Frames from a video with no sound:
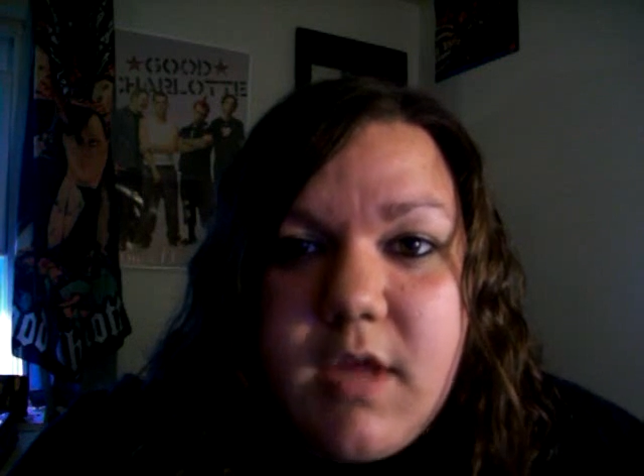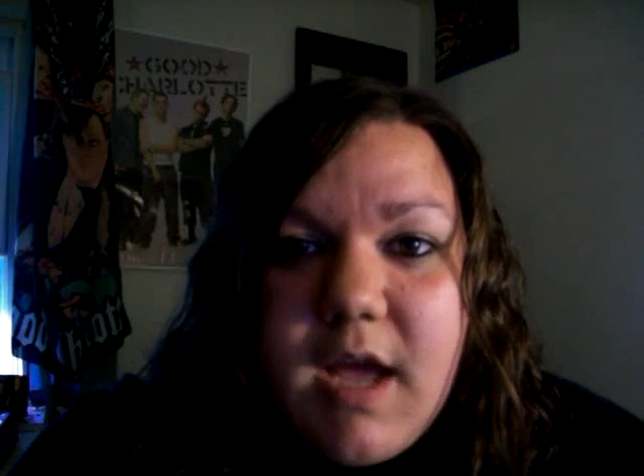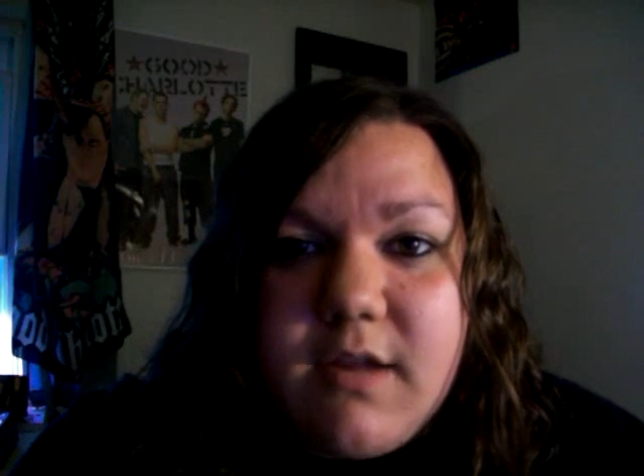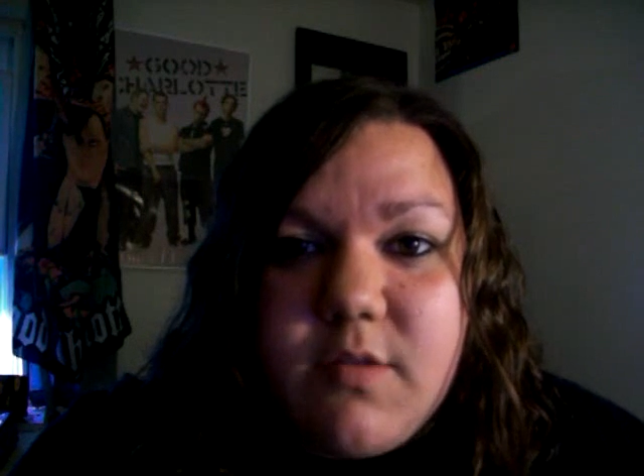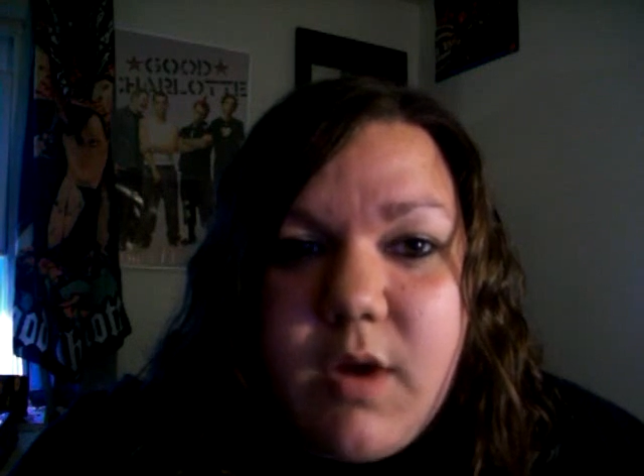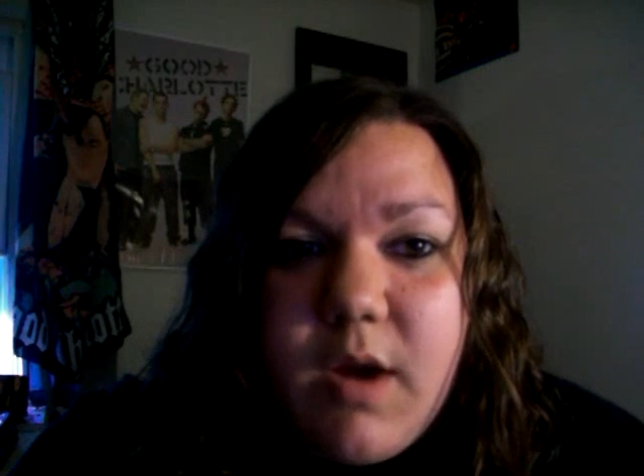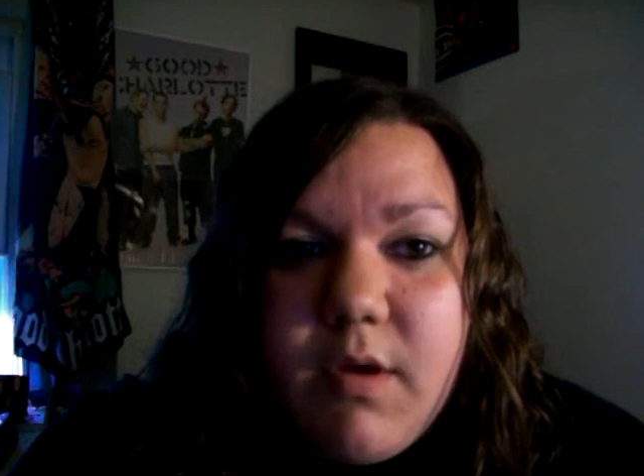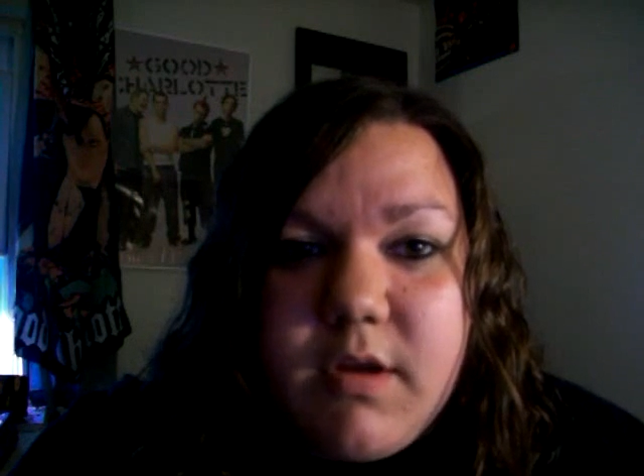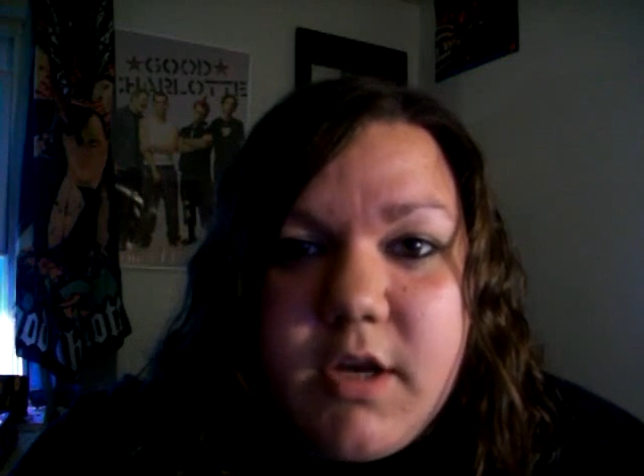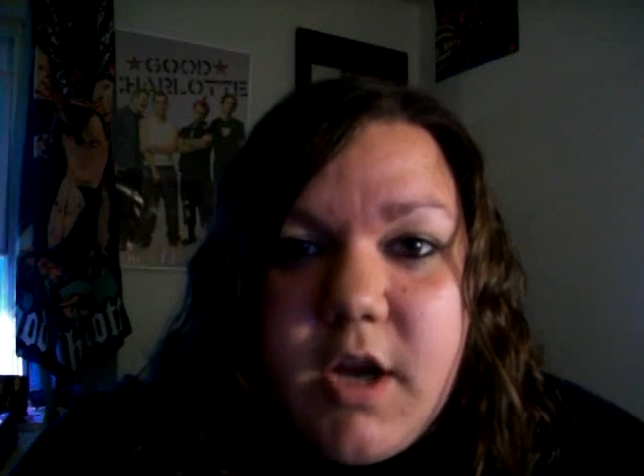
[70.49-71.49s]
That is what I
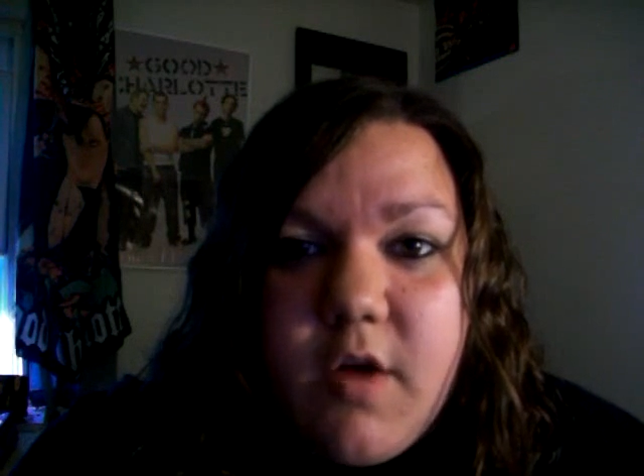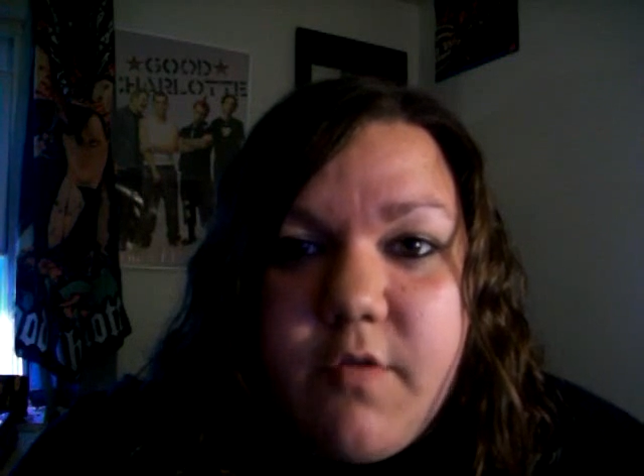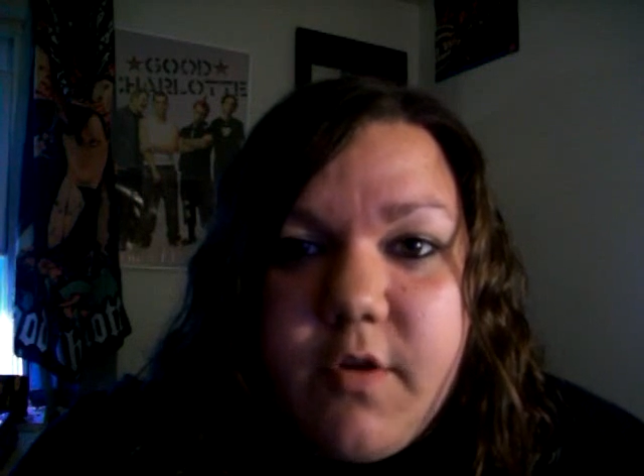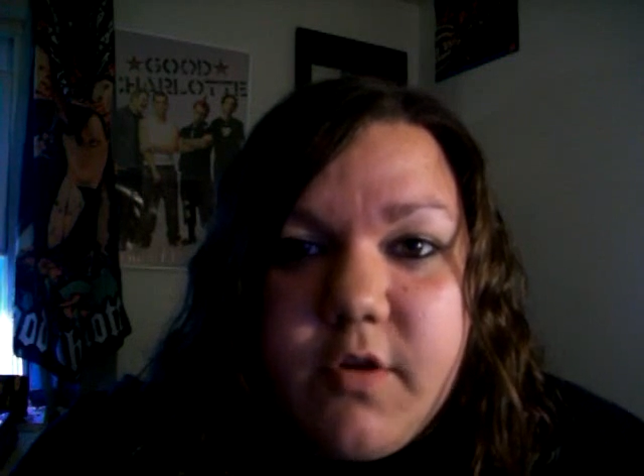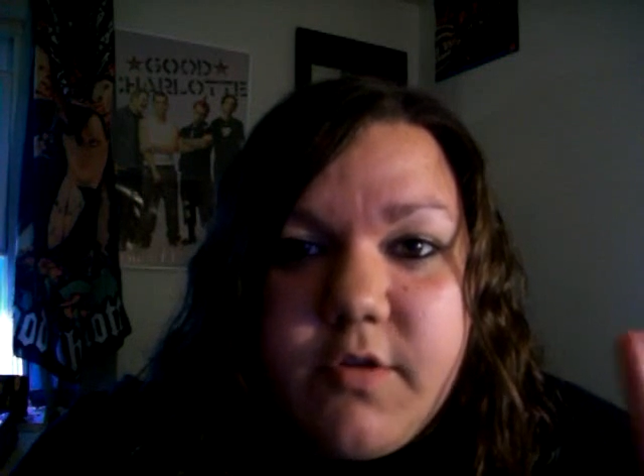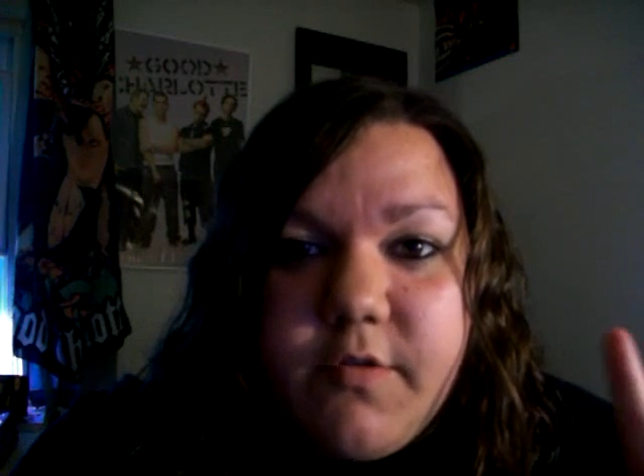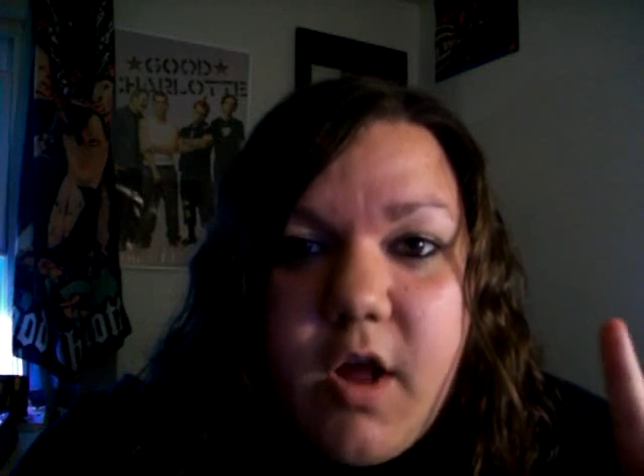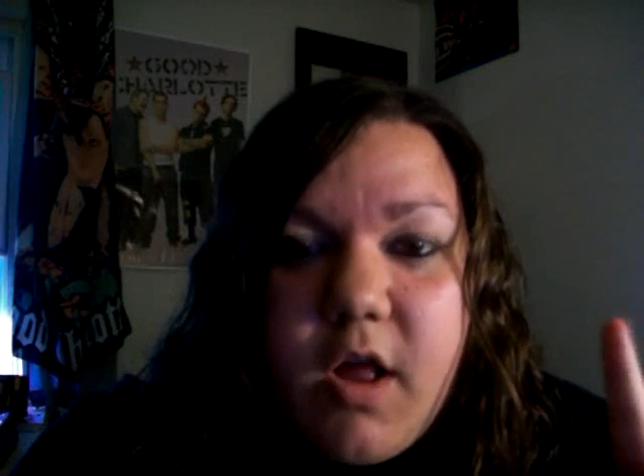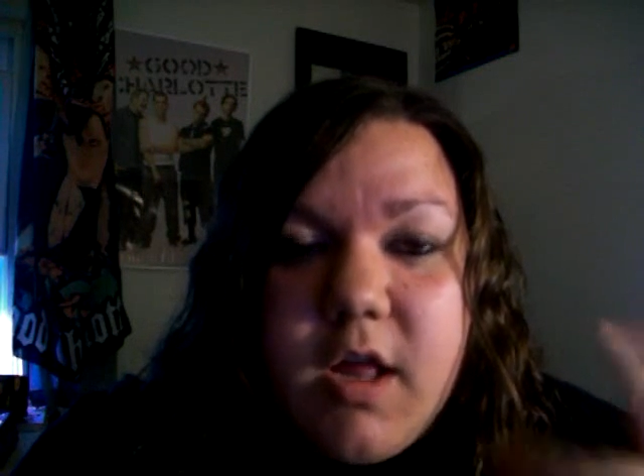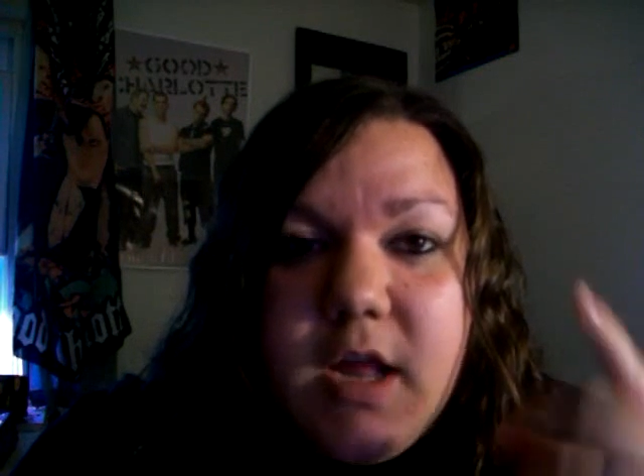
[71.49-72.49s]
want to know, first of
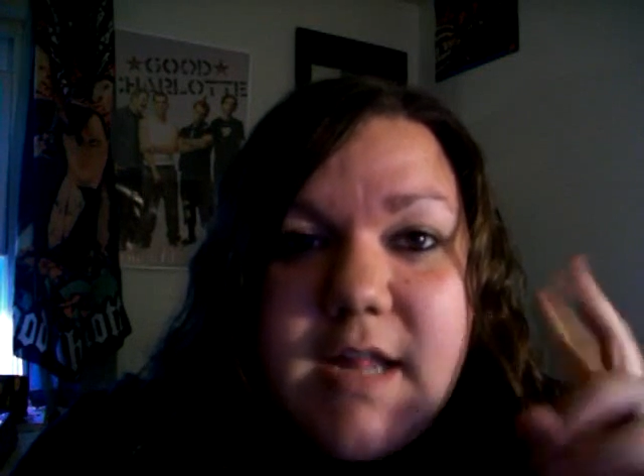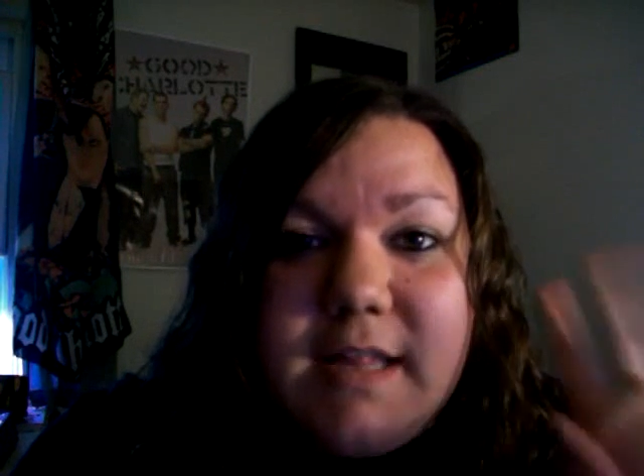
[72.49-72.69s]
all.